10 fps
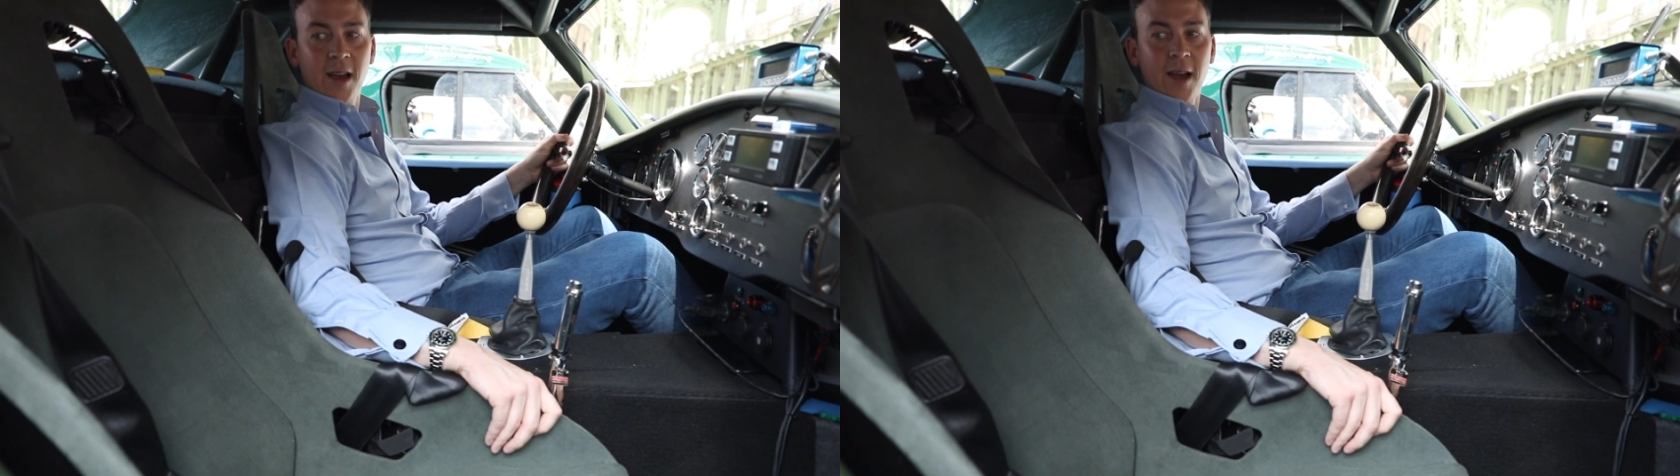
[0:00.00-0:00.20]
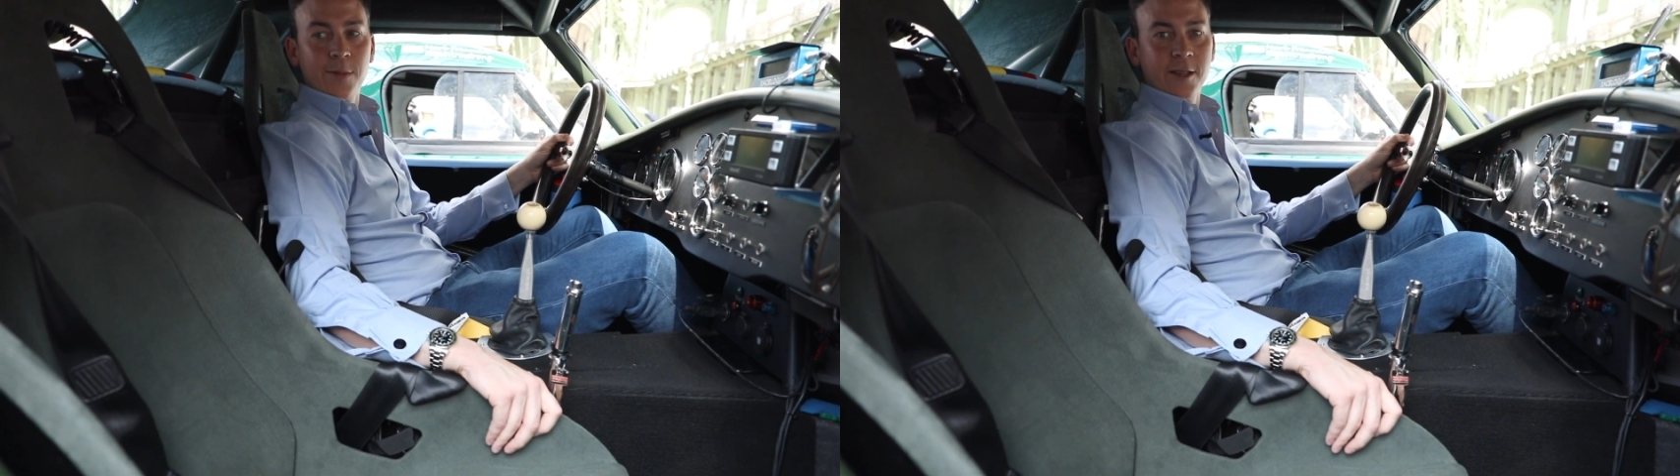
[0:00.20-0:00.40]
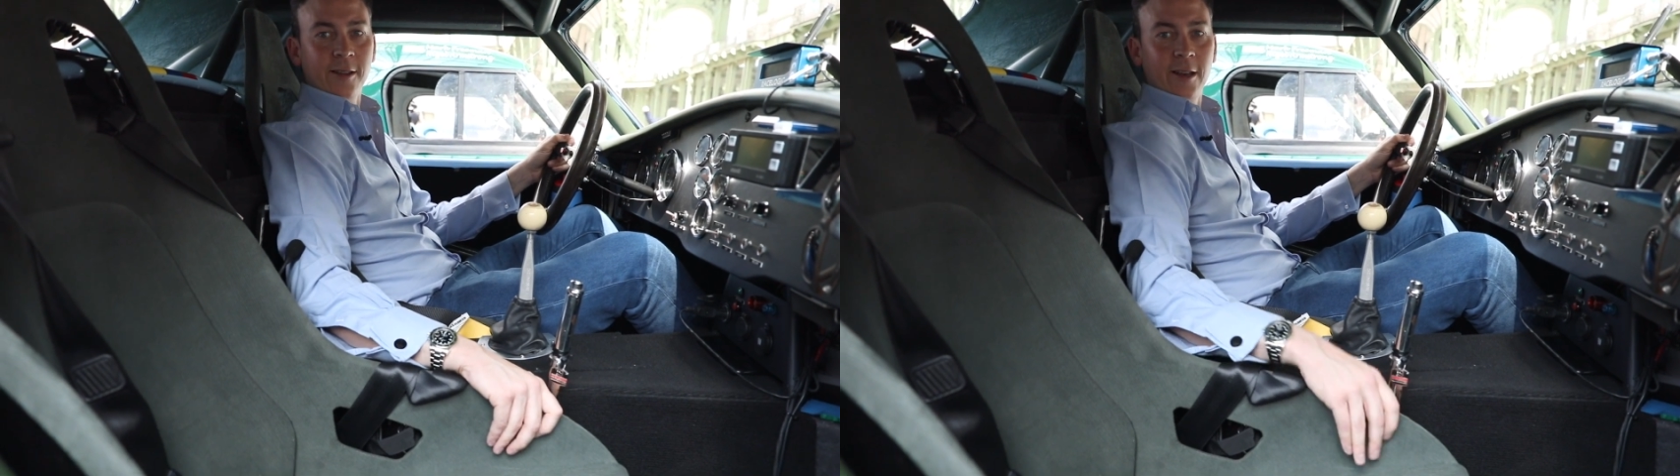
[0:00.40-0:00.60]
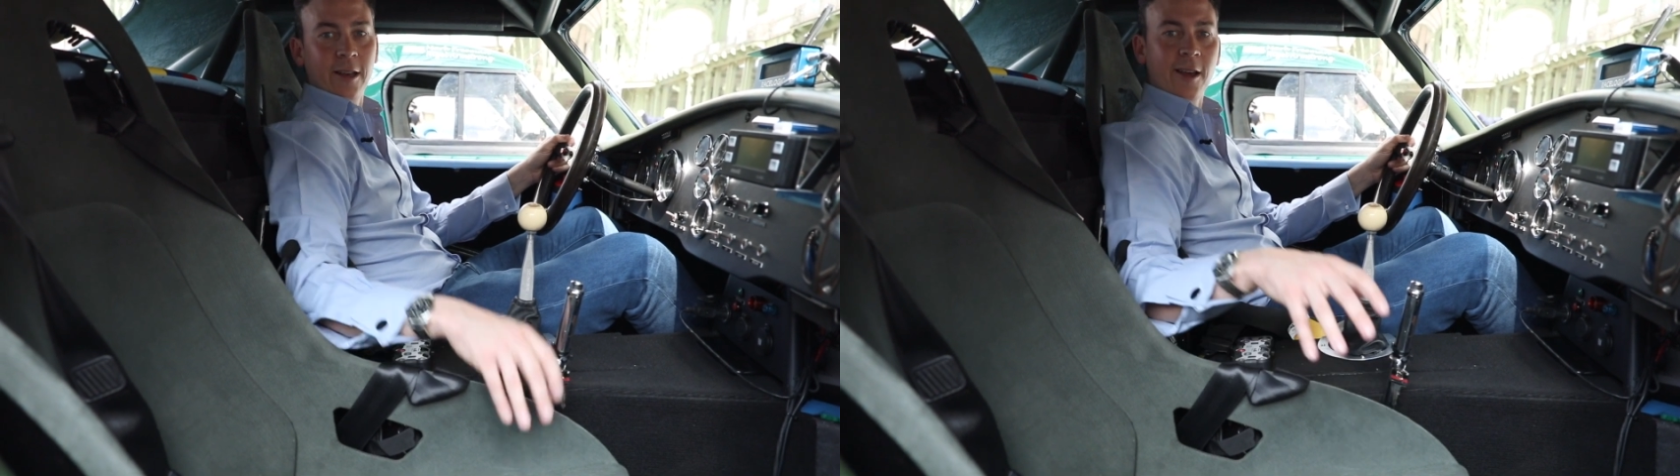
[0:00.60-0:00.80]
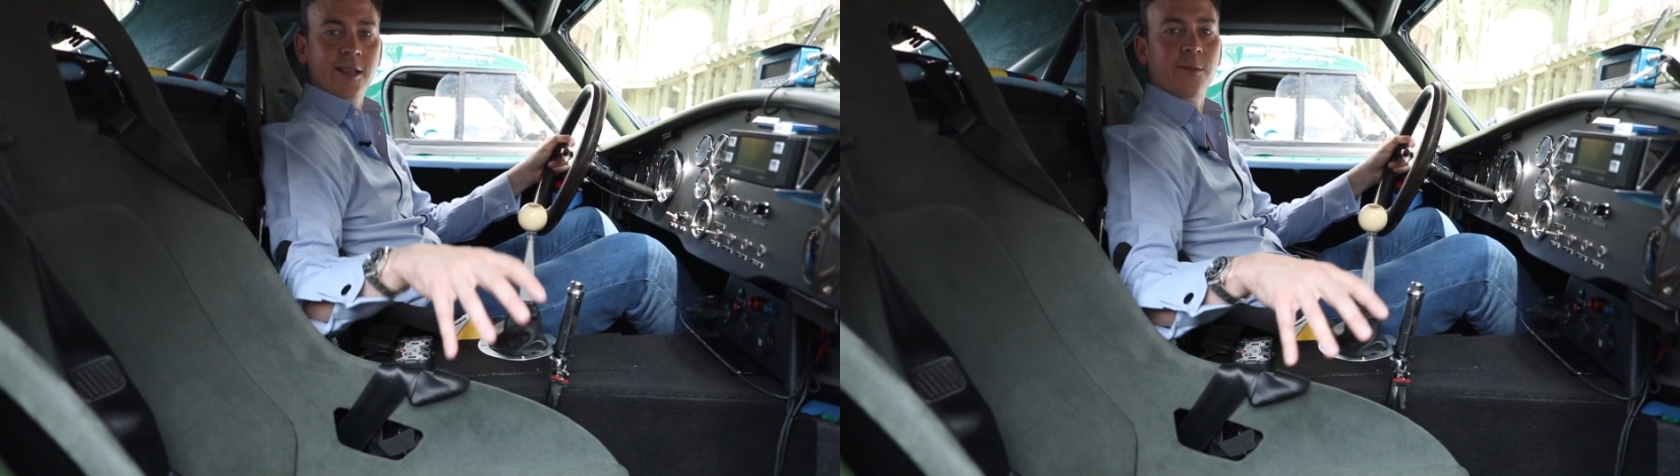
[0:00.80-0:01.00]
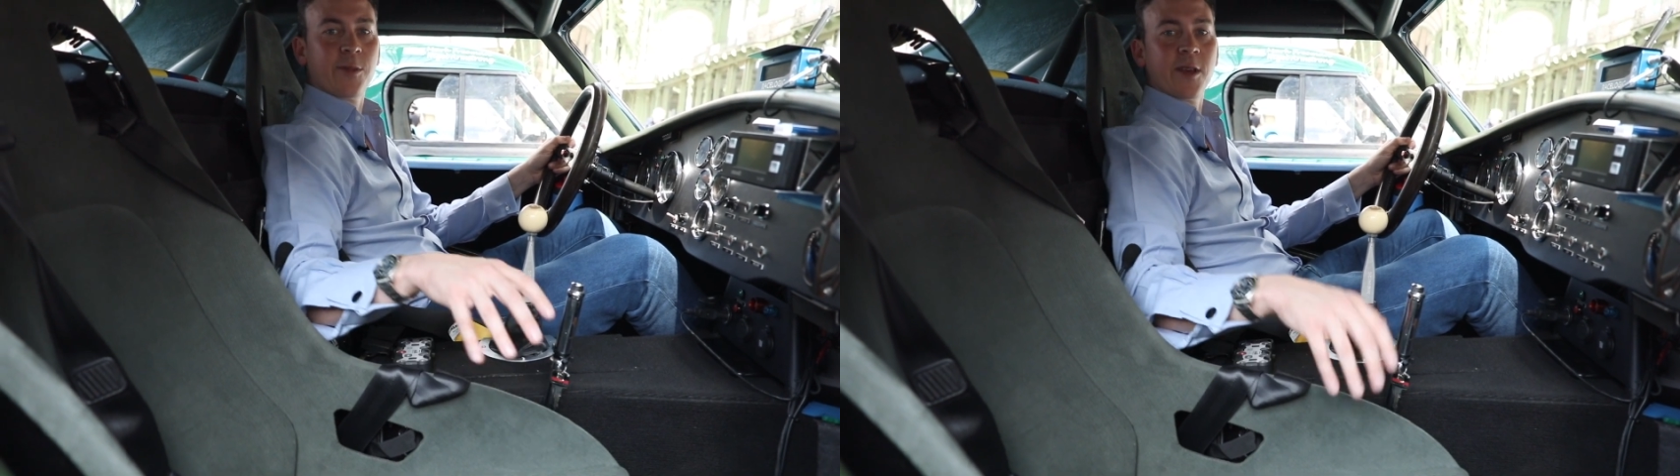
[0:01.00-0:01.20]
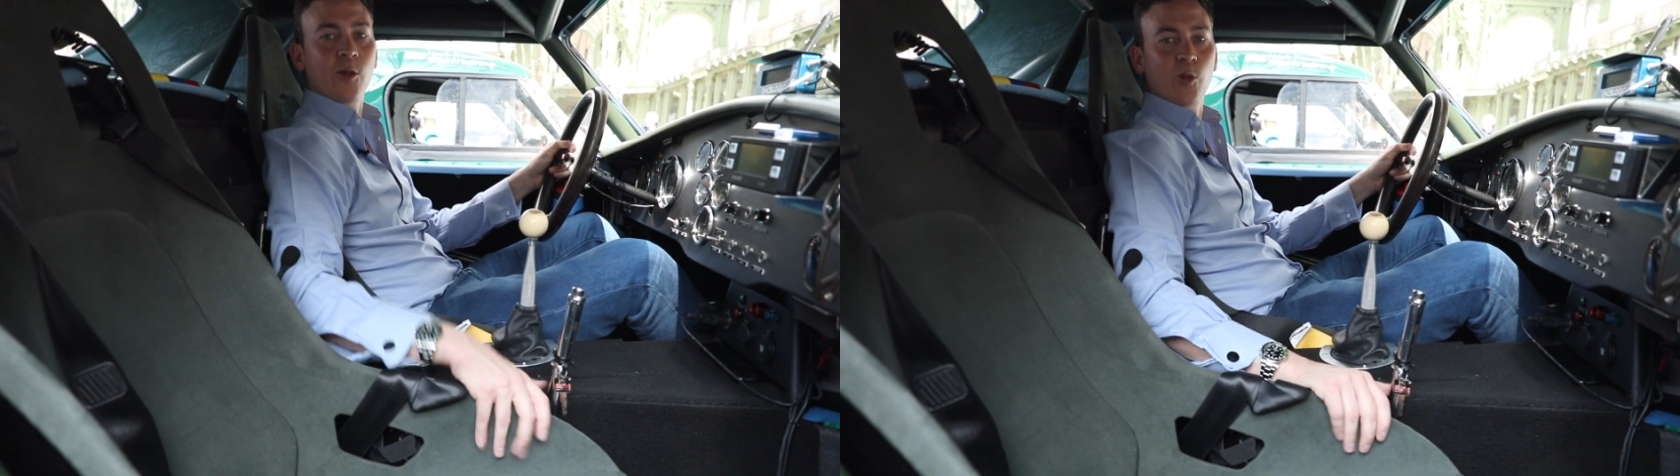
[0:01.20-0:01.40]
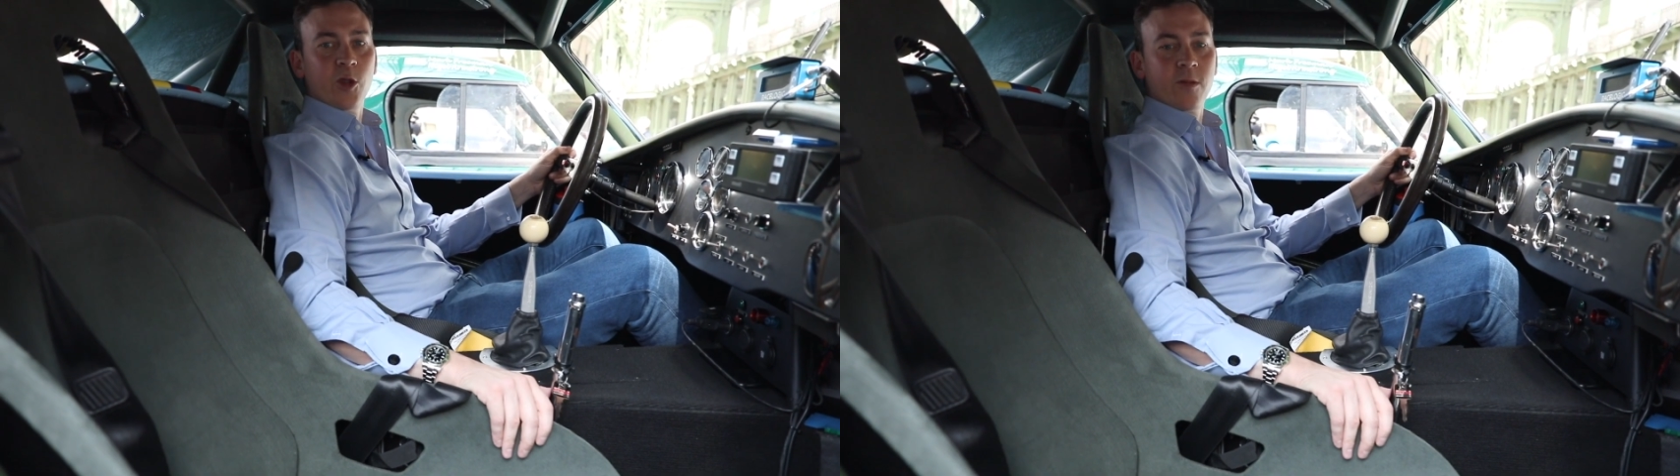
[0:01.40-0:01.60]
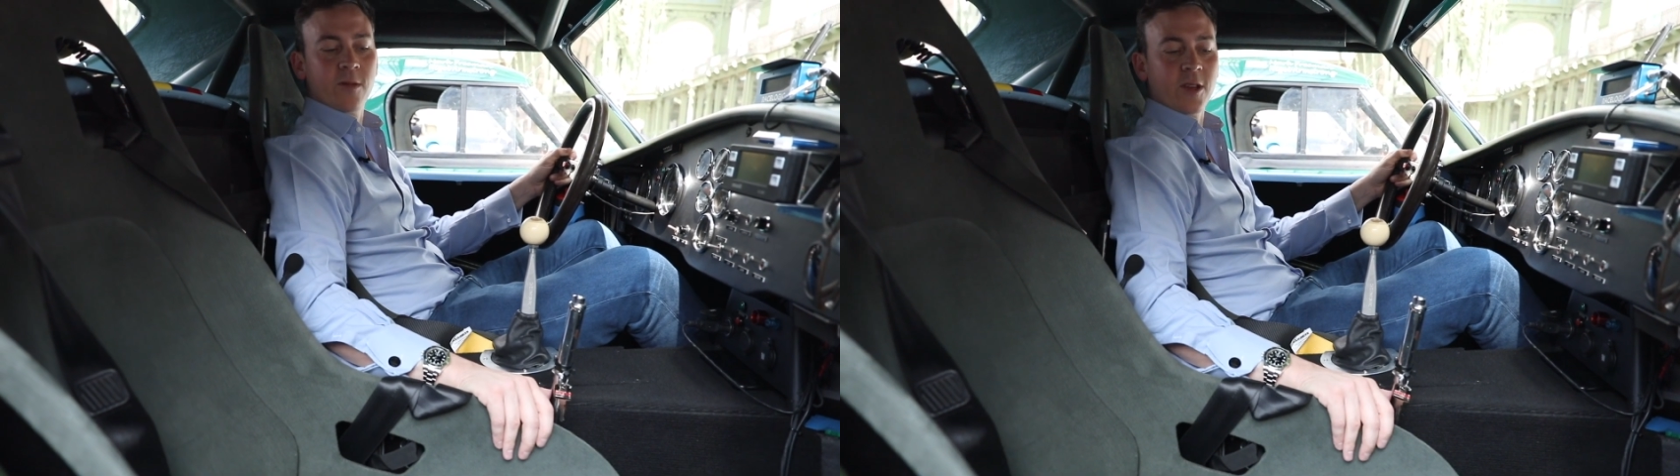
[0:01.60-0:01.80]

absolutely like something it would